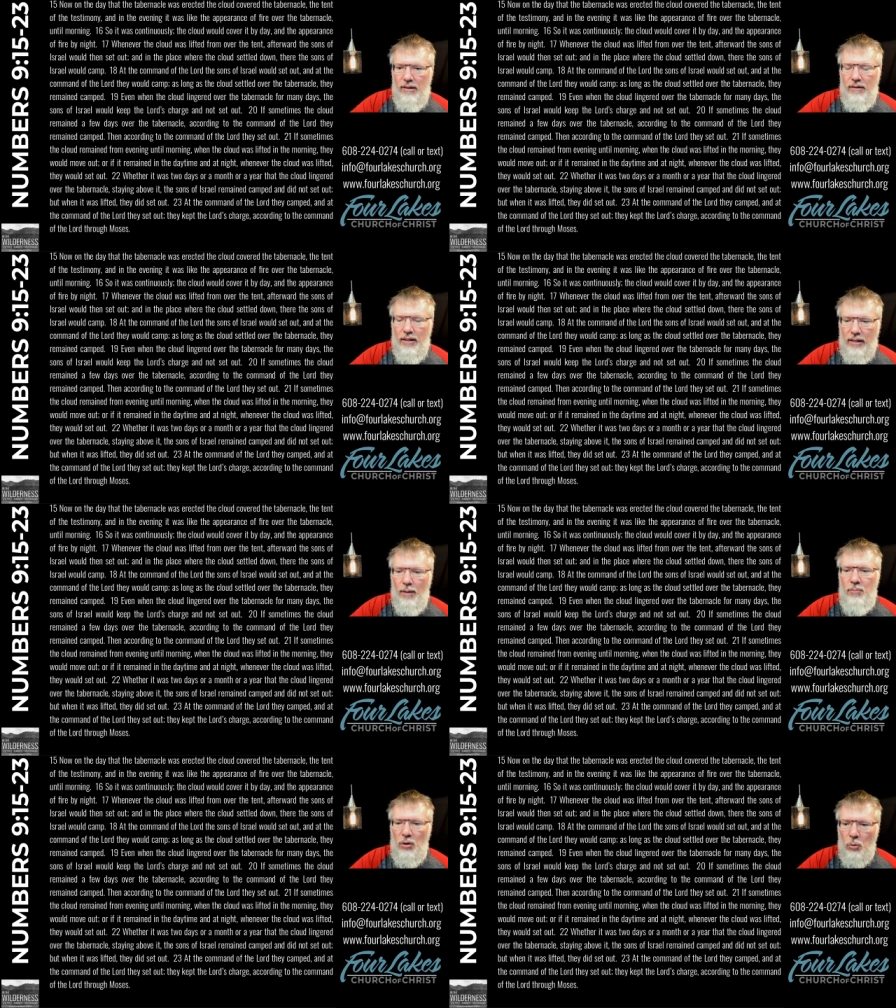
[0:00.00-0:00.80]
They
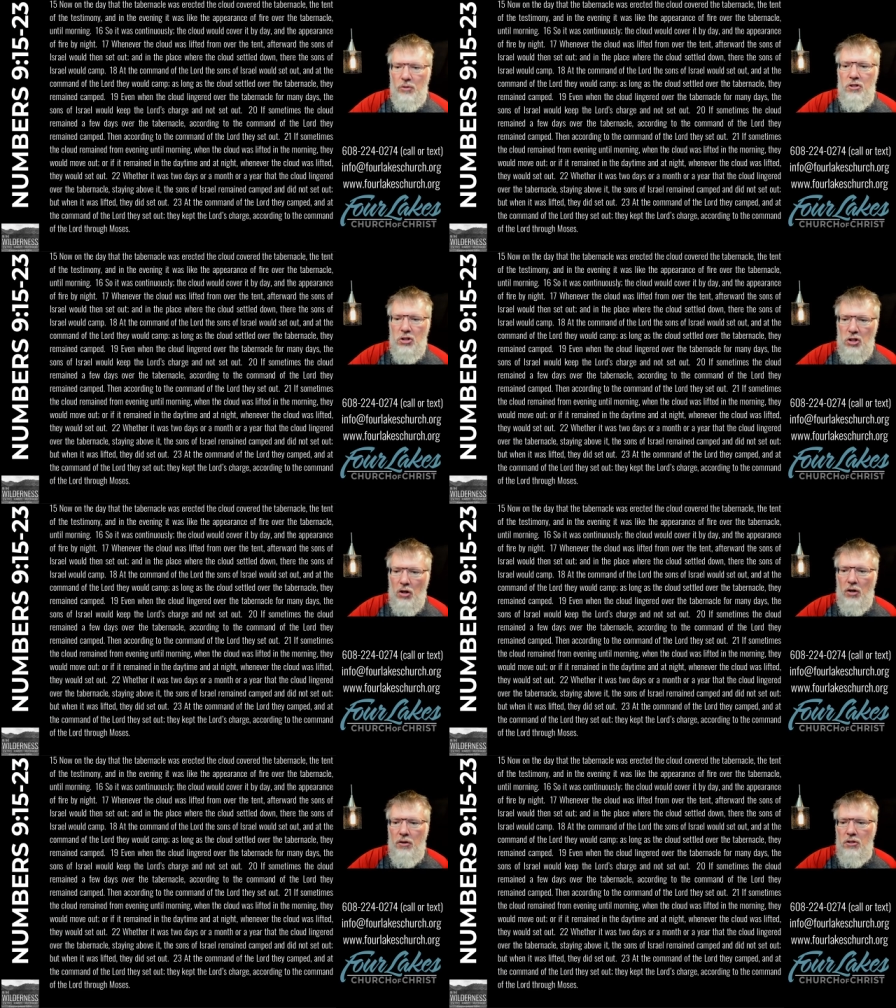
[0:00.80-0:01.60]
kept the Lord's
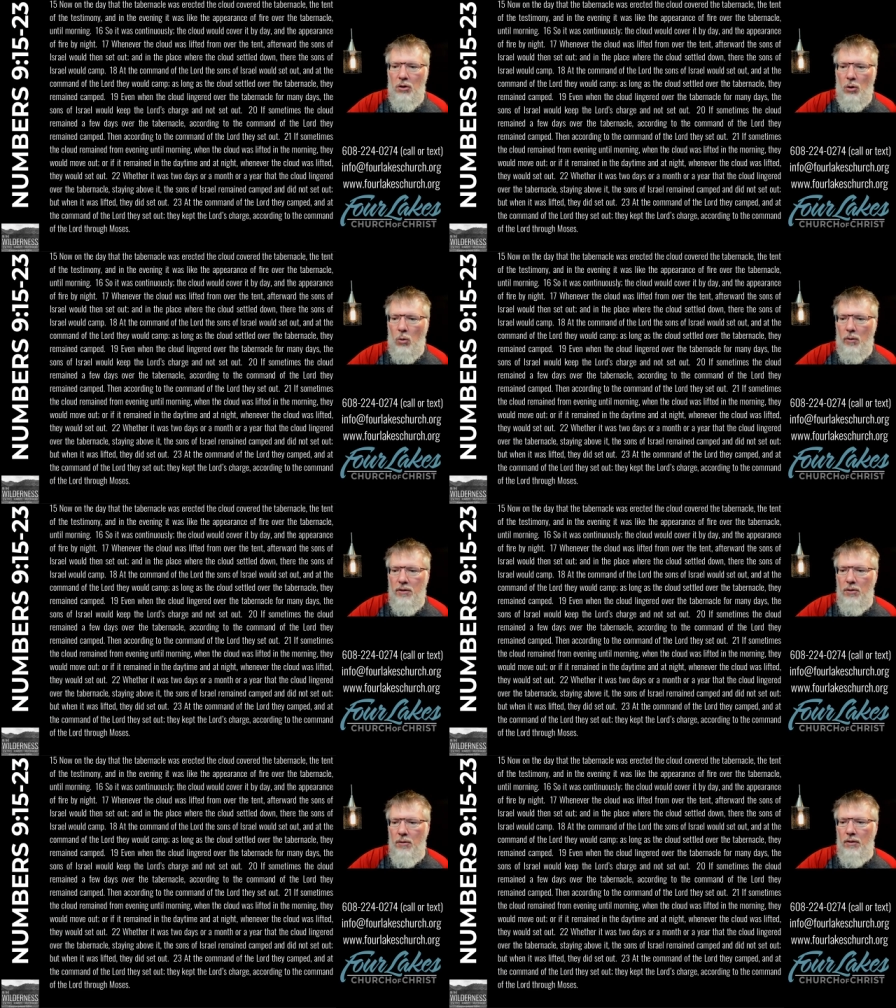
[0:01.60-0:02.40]
charge according
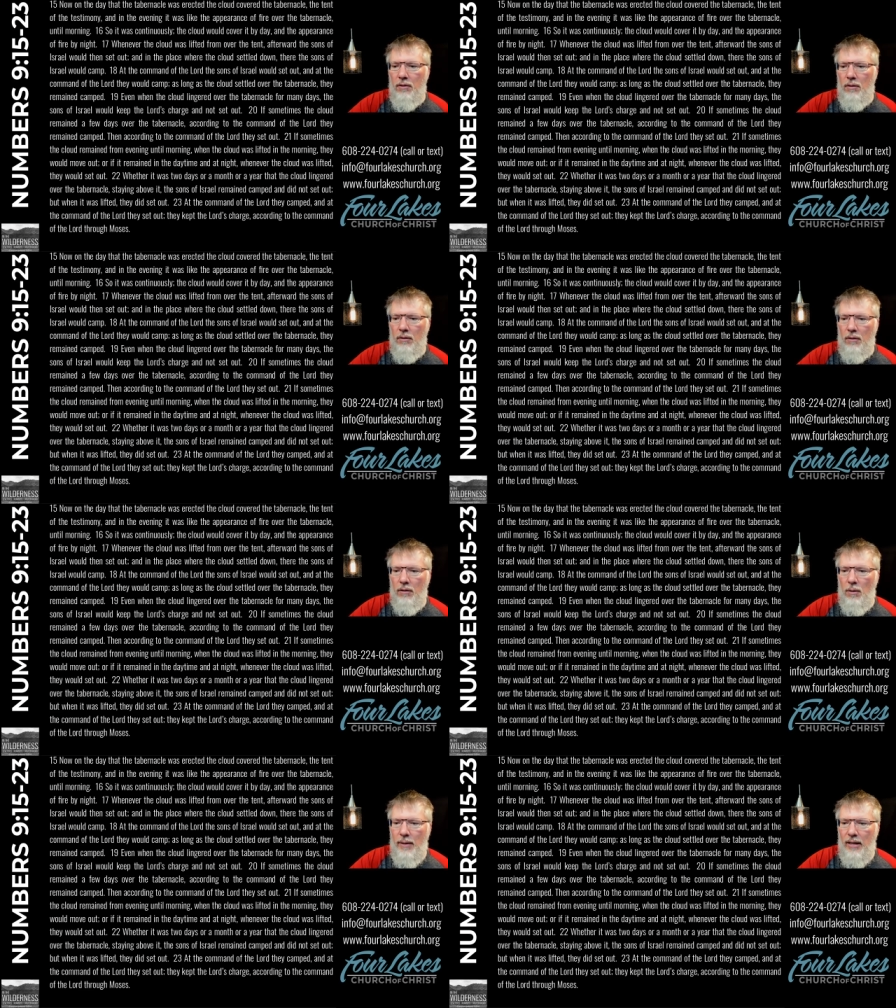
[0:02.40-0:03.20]
to the
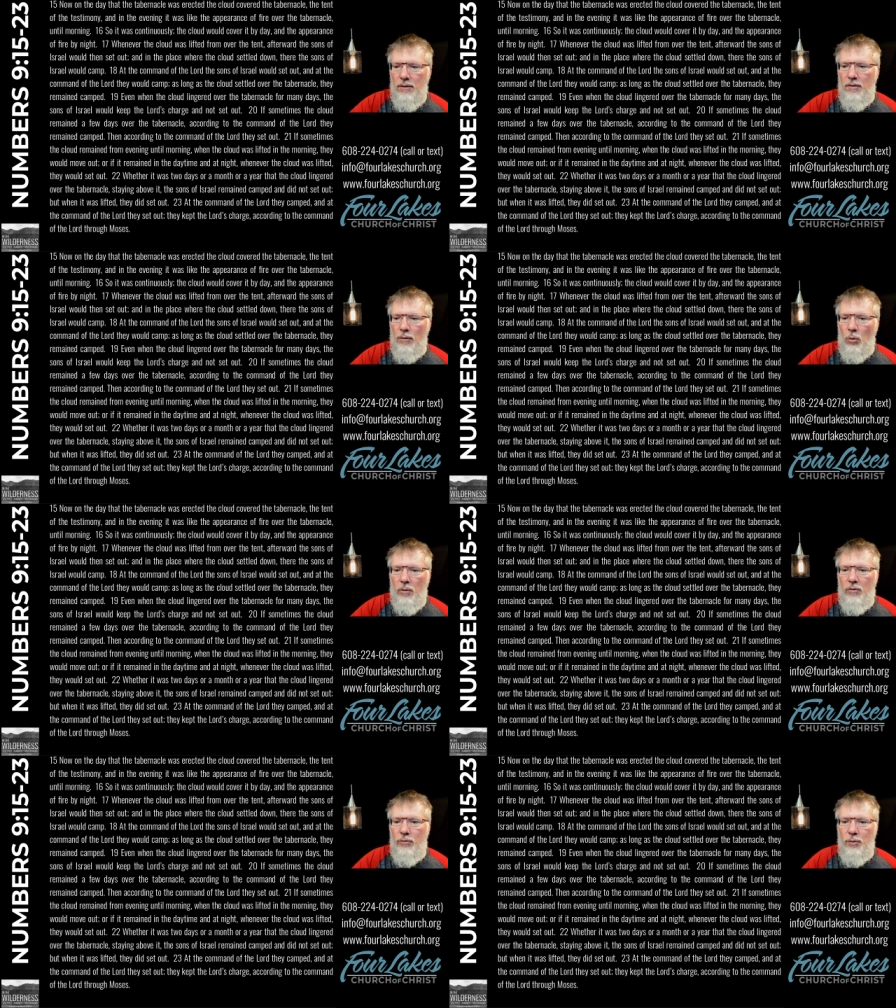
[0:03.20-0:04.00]
command of the
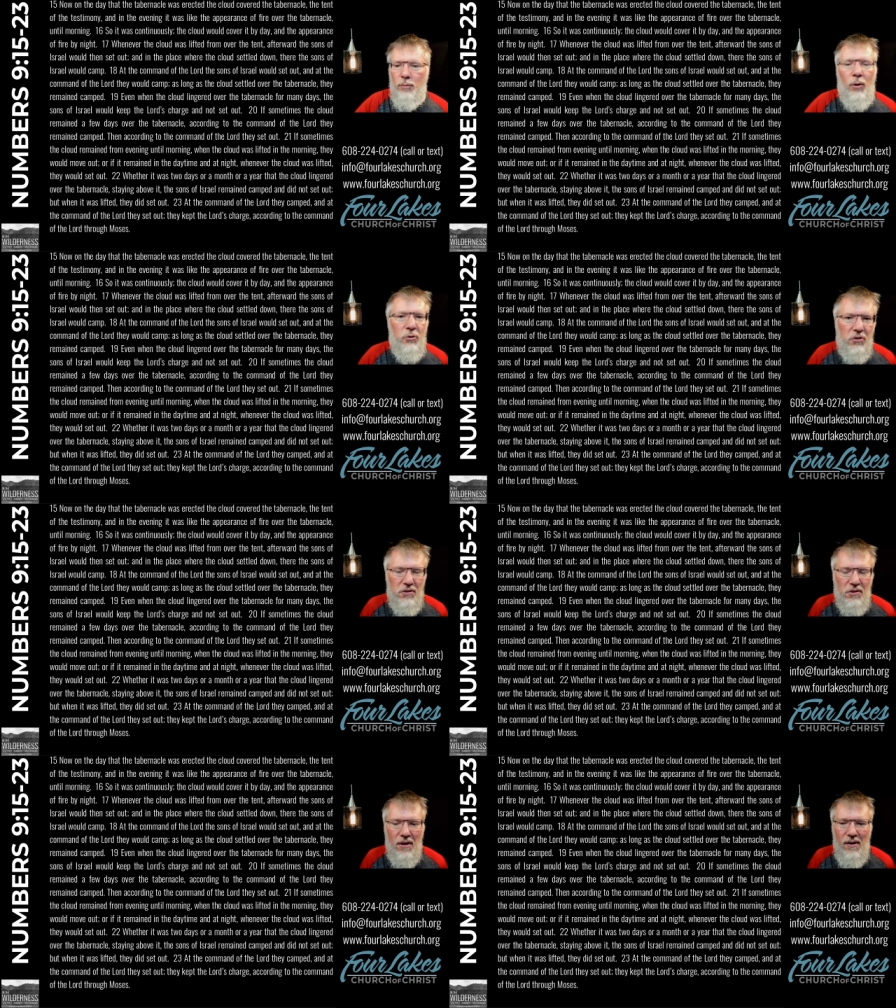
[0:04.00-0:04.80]
Lord through
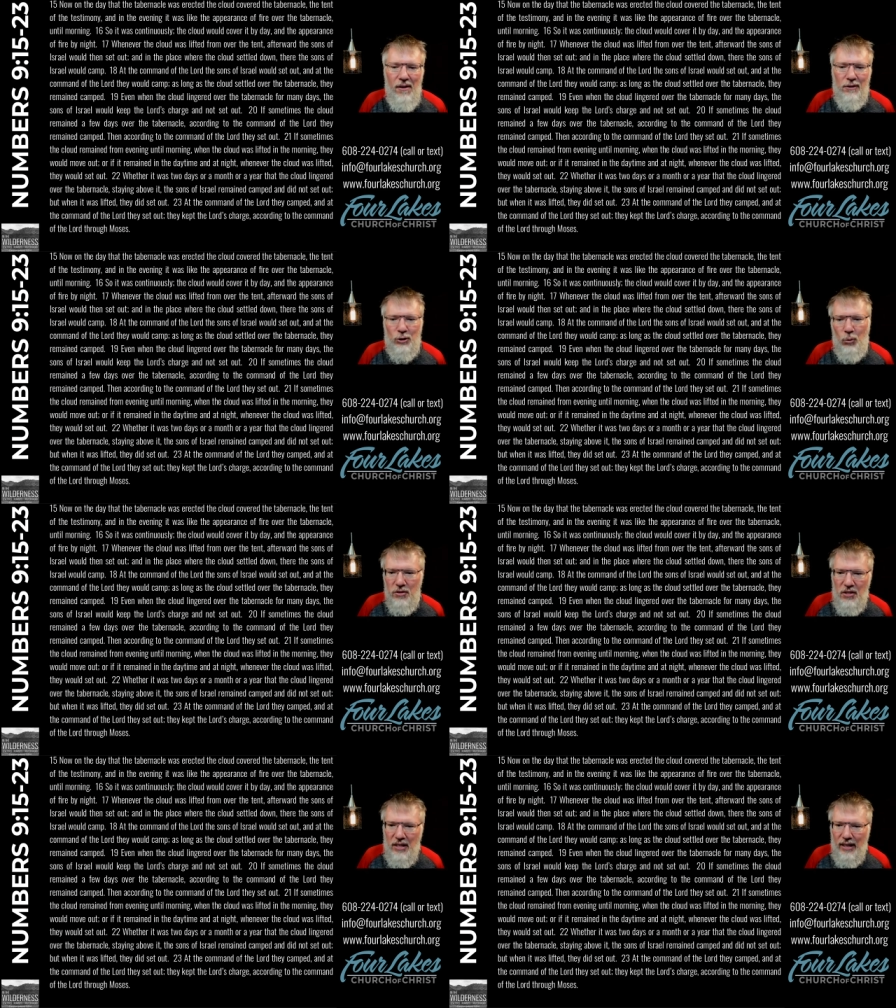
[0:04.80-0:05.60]
Moses. So
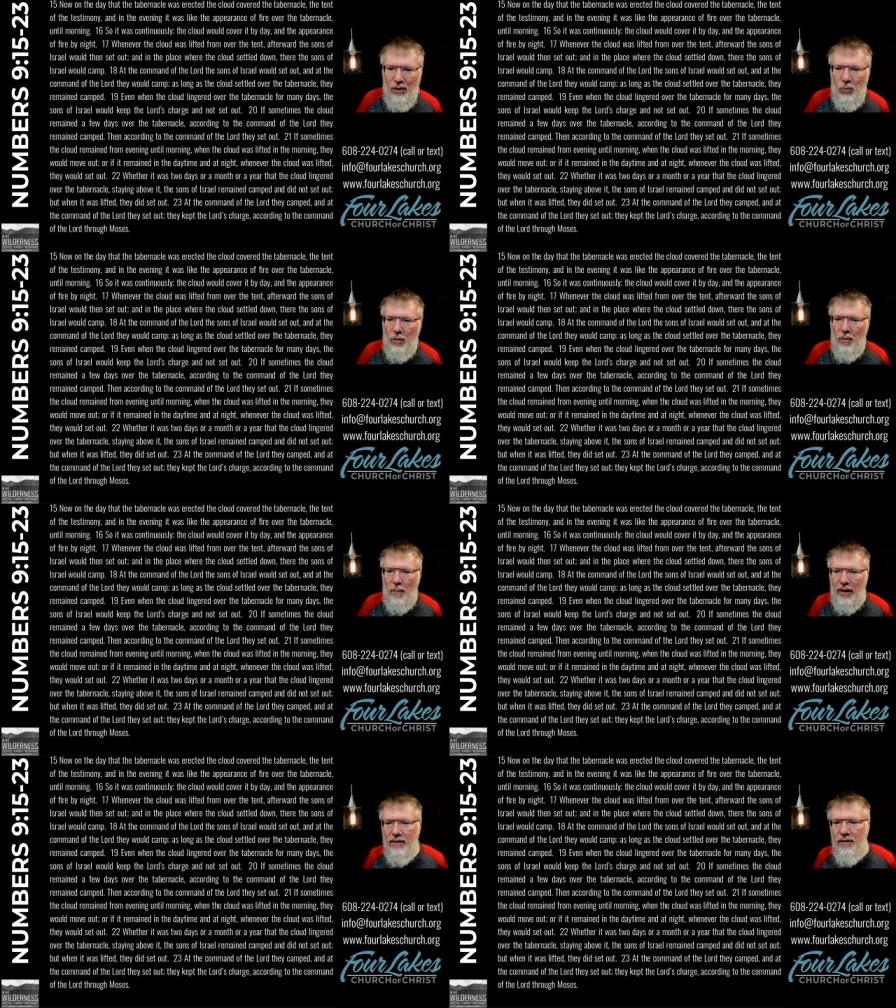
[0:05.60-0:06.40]
once again, we're
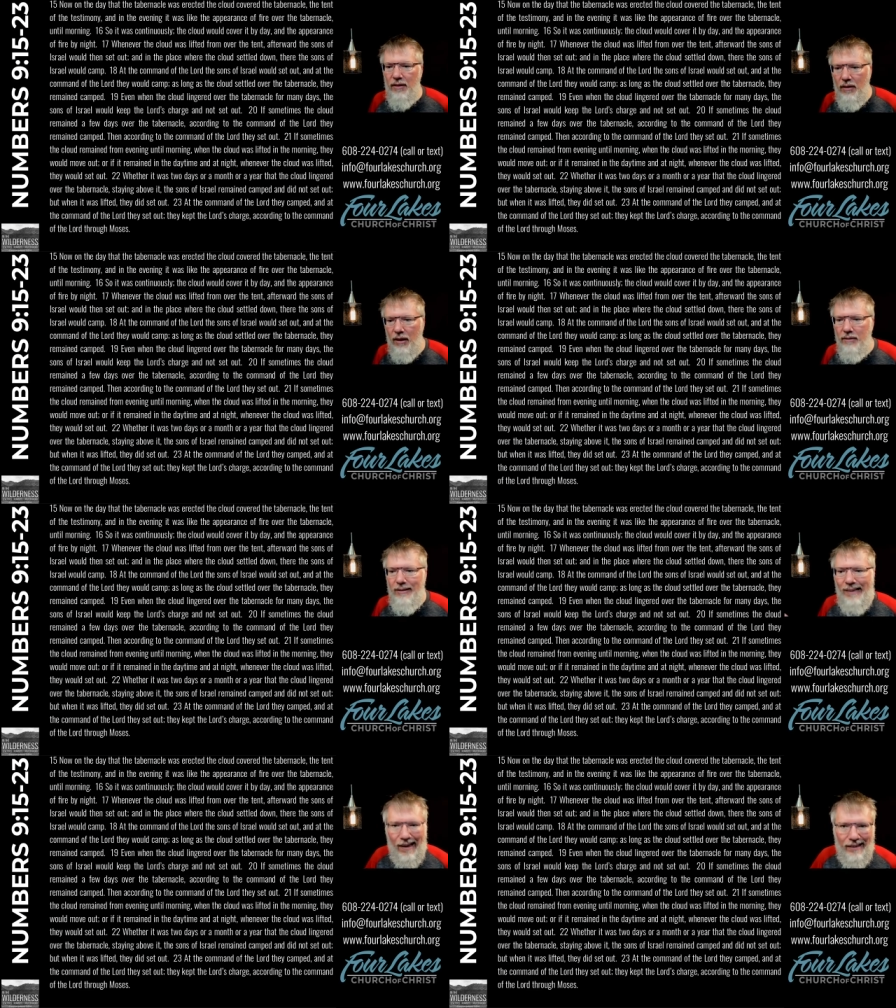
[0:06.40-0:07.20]
reminded that God
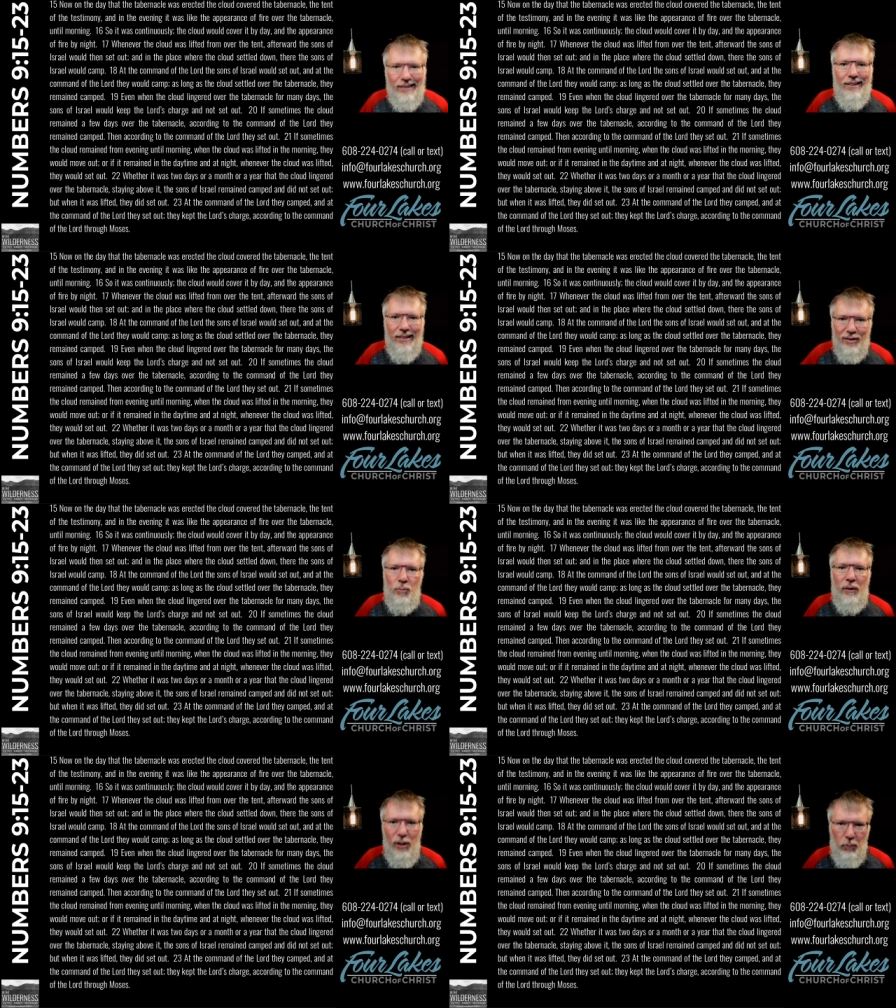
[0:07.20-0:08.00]
guided his
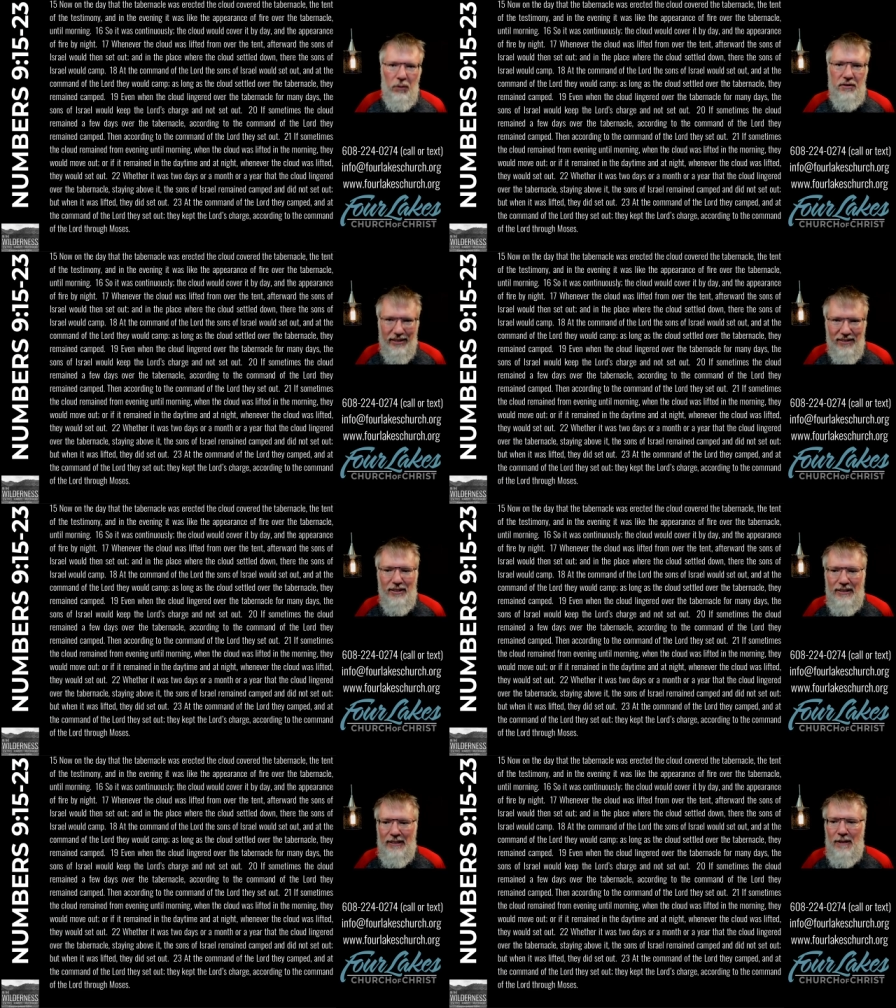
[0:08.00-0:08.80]
people, didn't he?